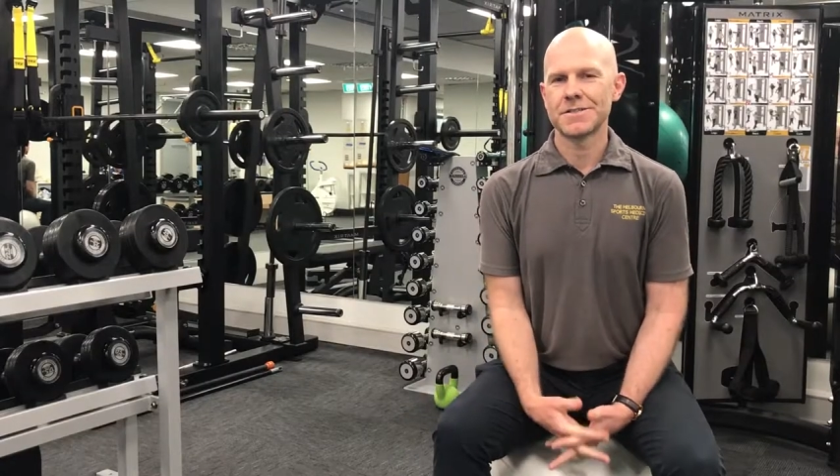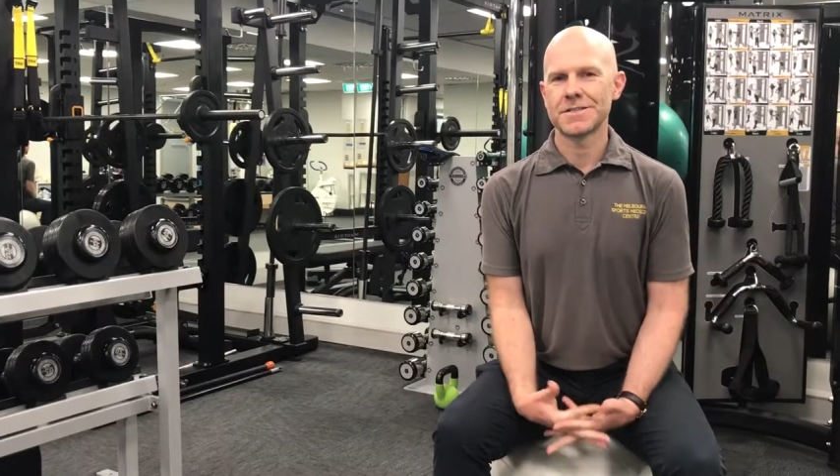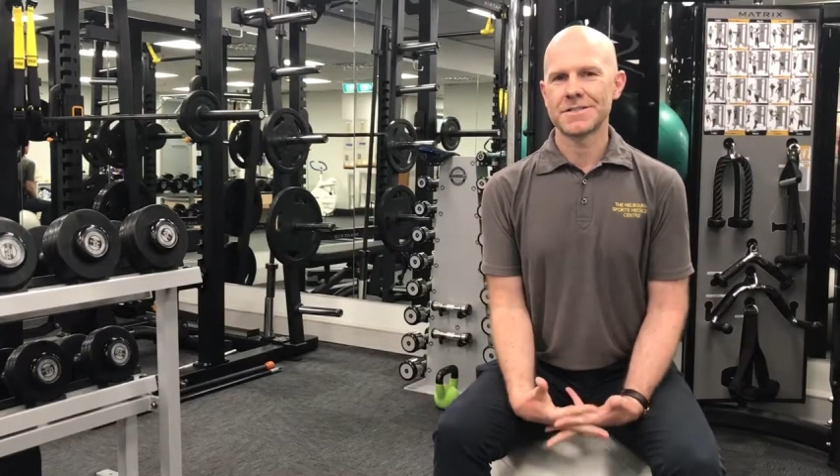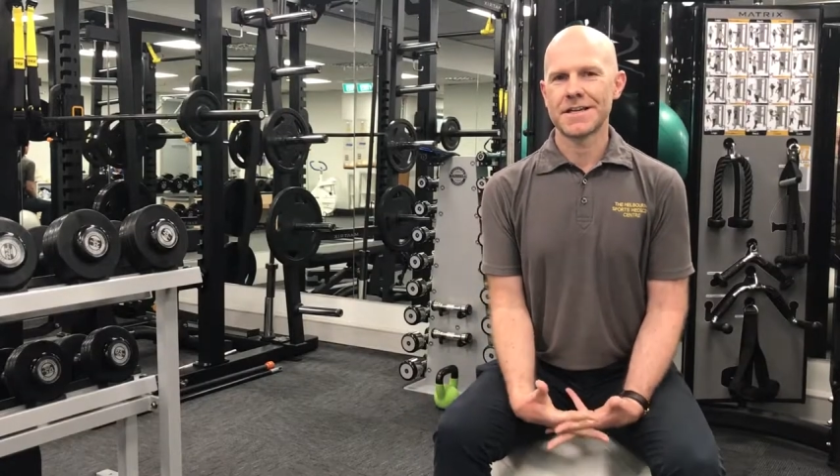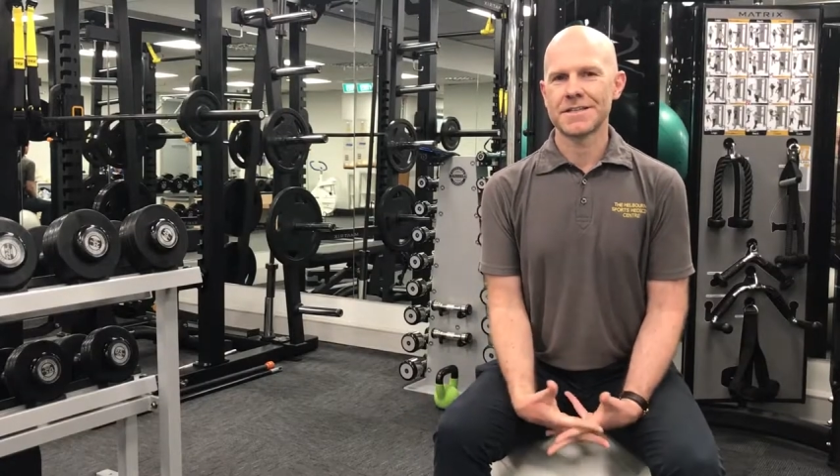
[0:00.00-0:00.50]

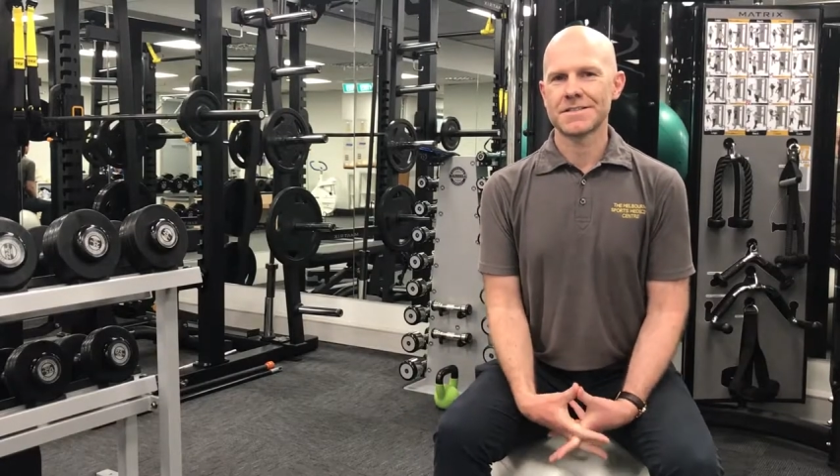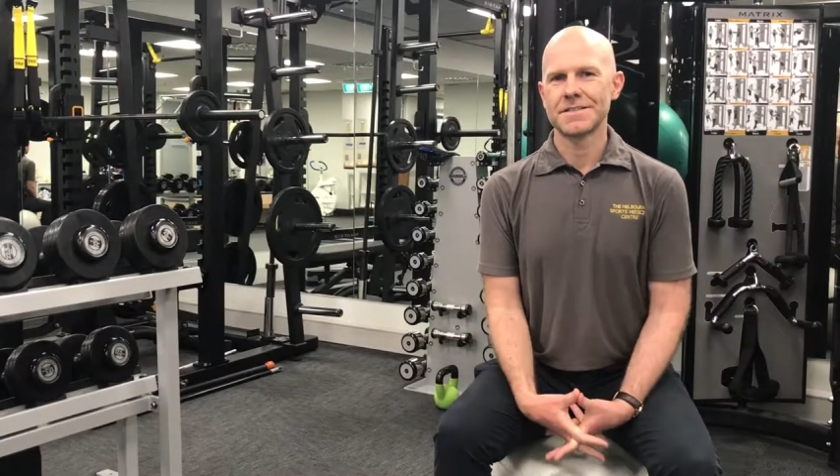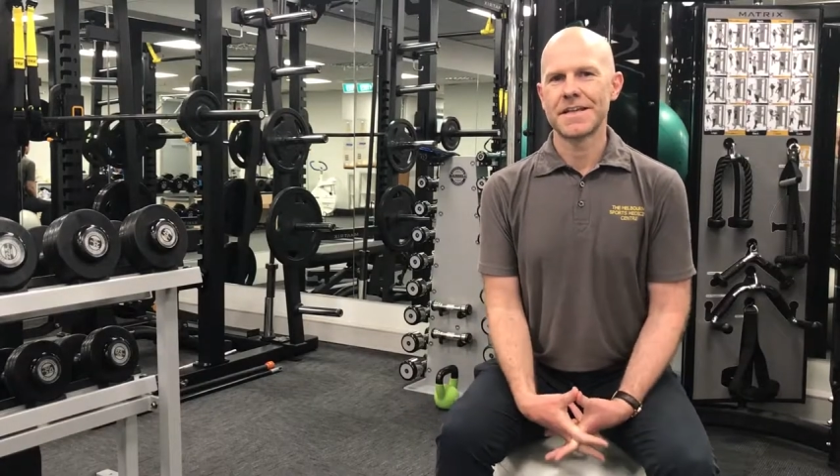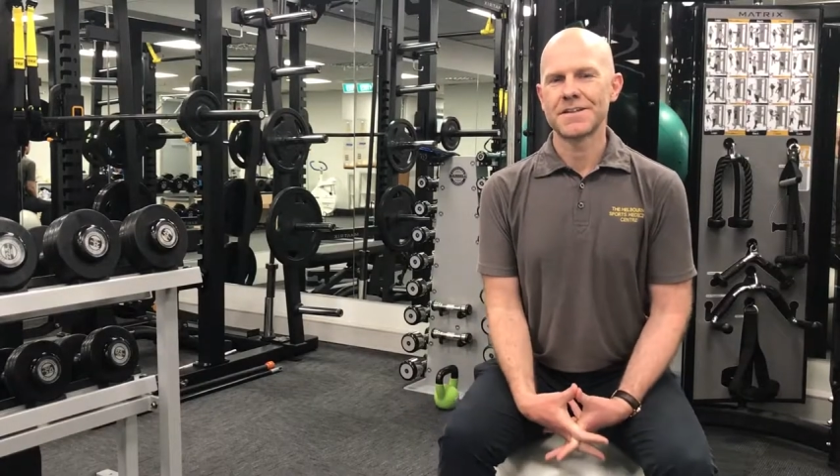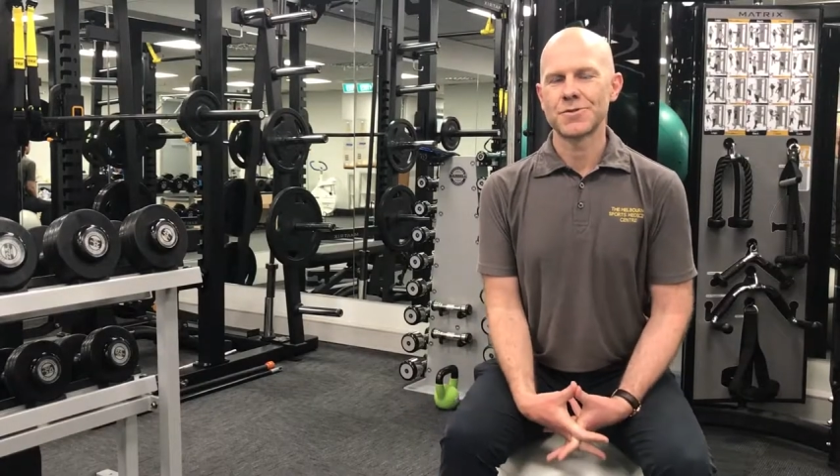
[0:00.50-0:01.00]
discuss
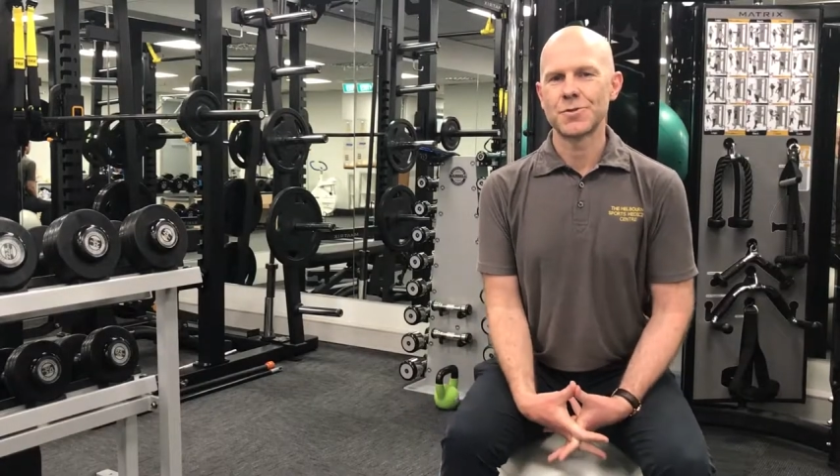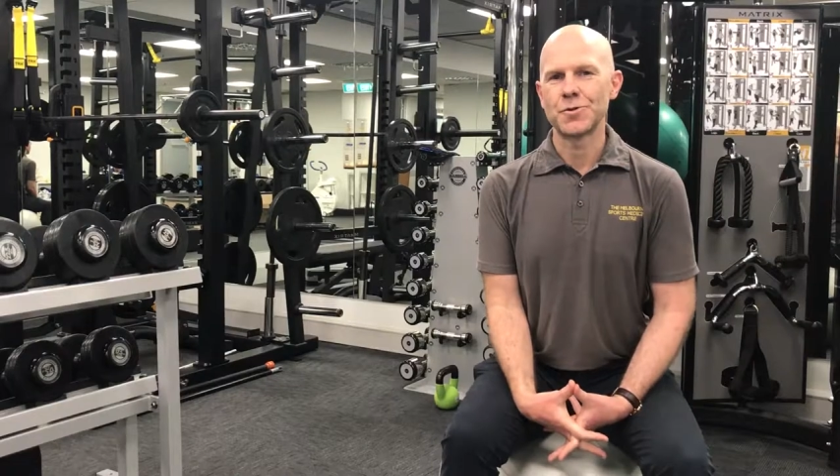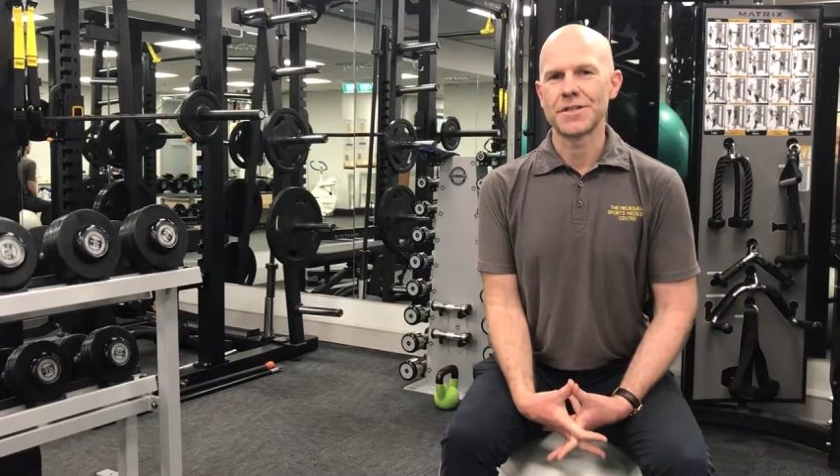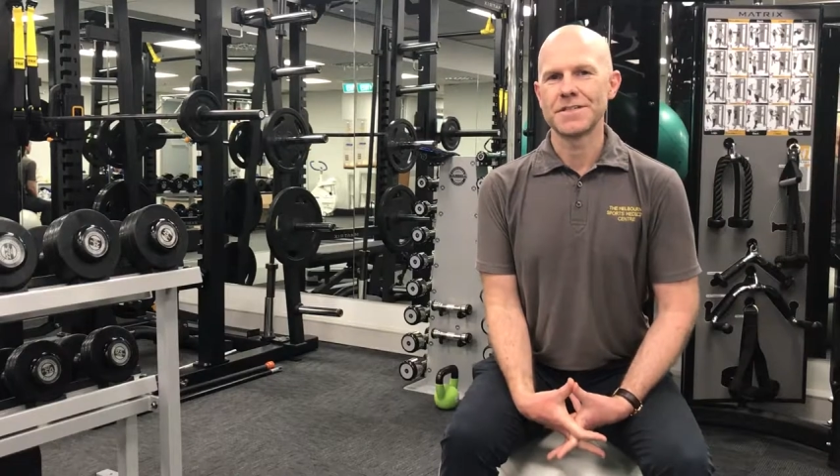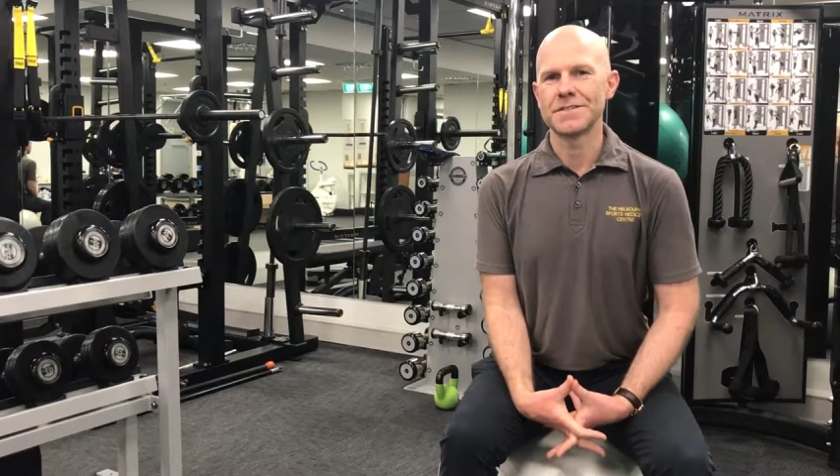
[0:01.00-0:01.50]
in that
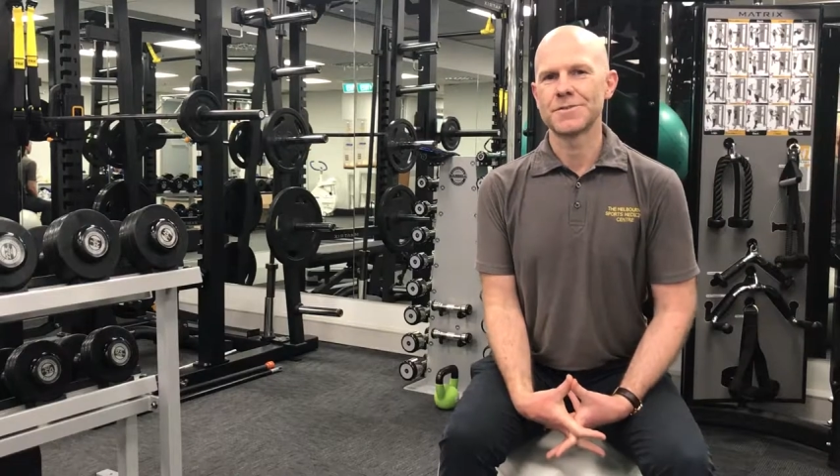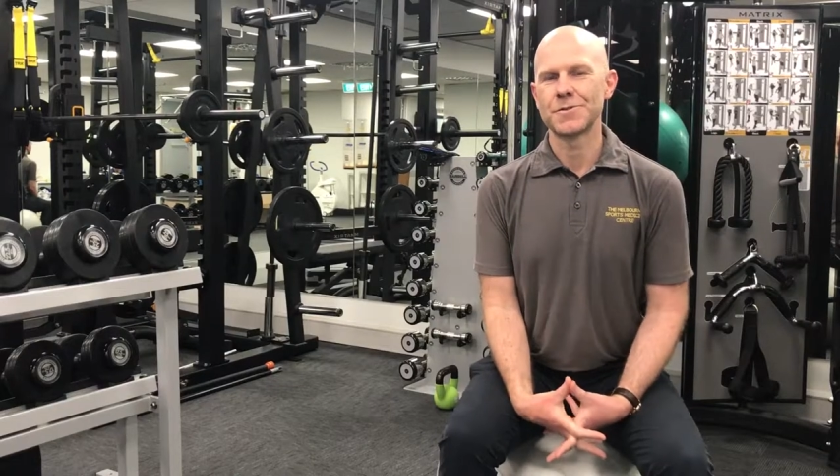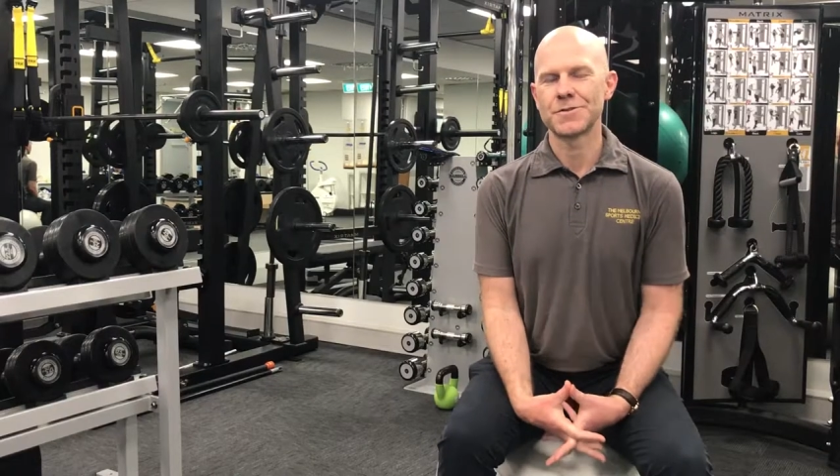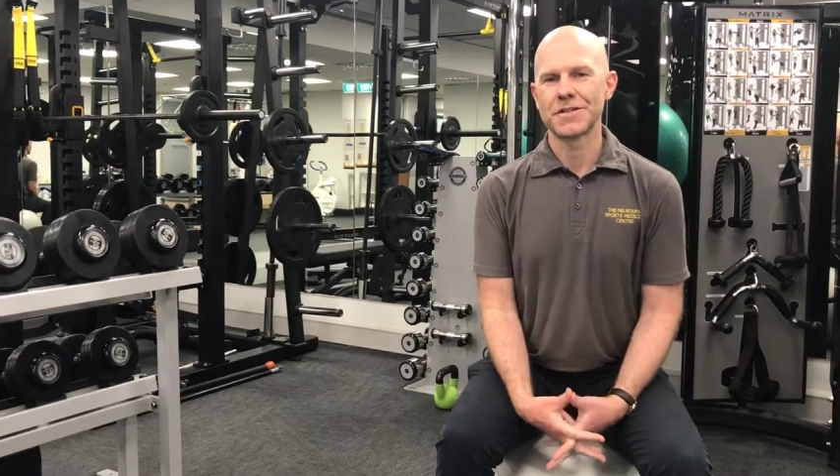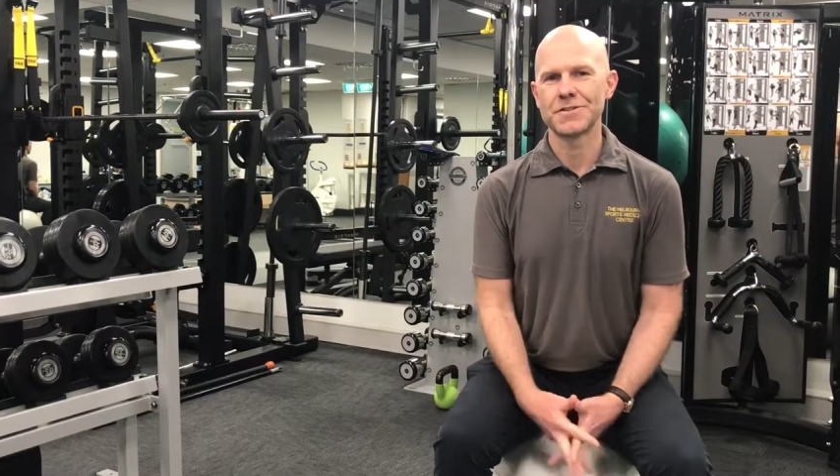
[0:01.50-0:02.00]
talk is
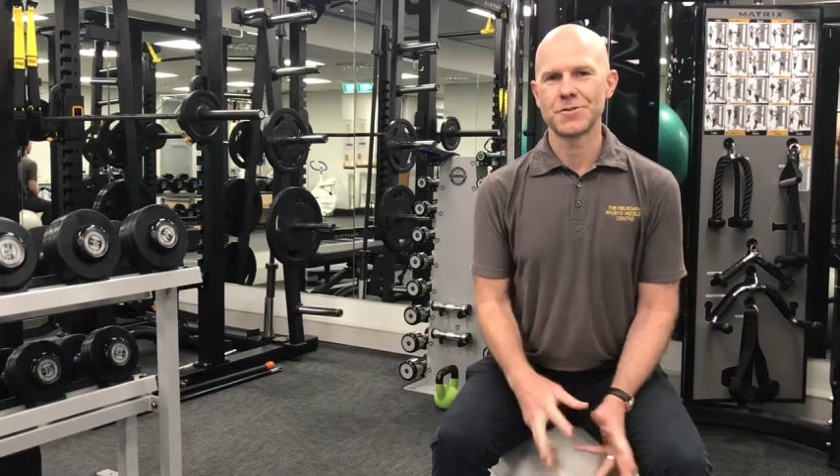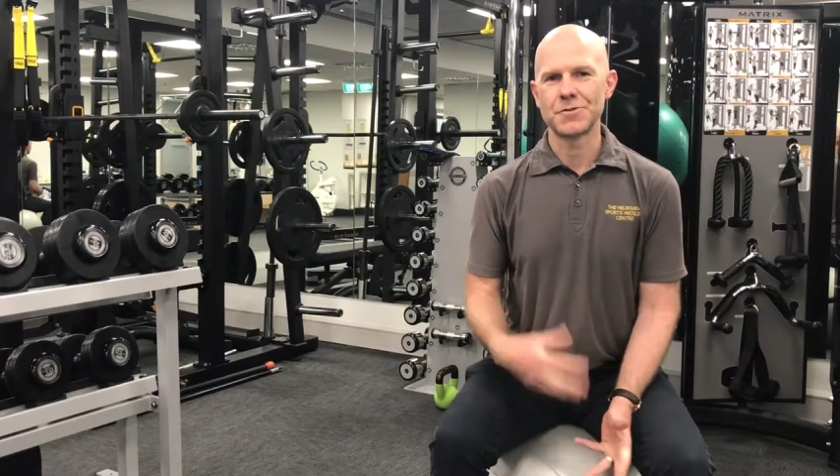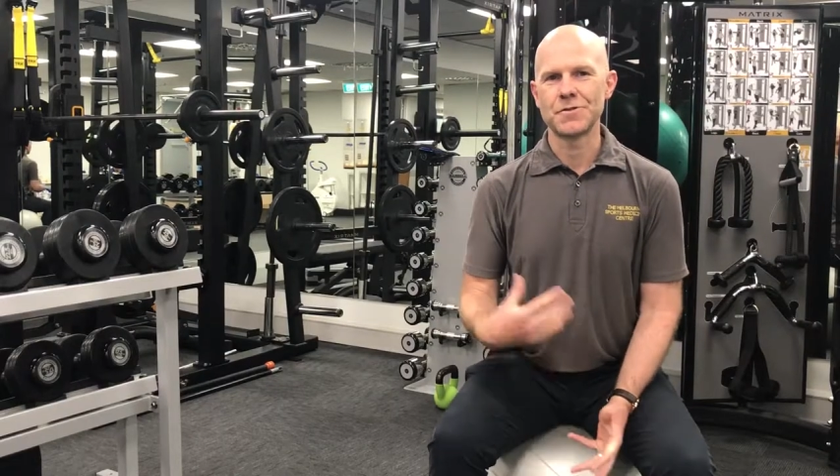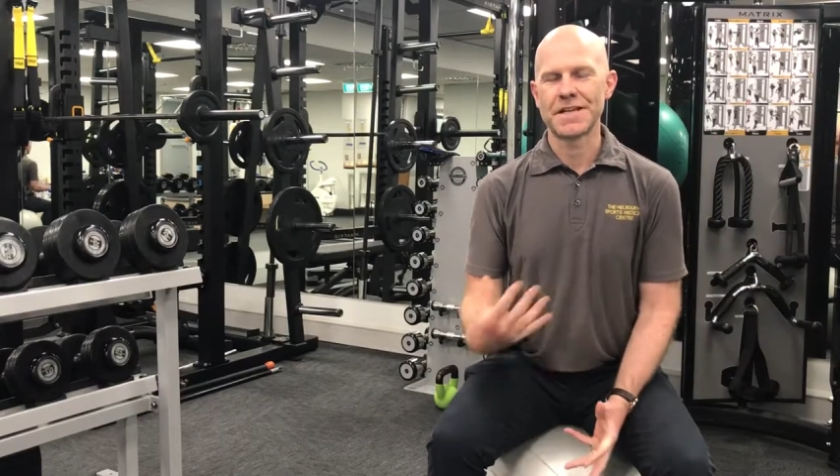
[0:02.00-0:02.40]
also to,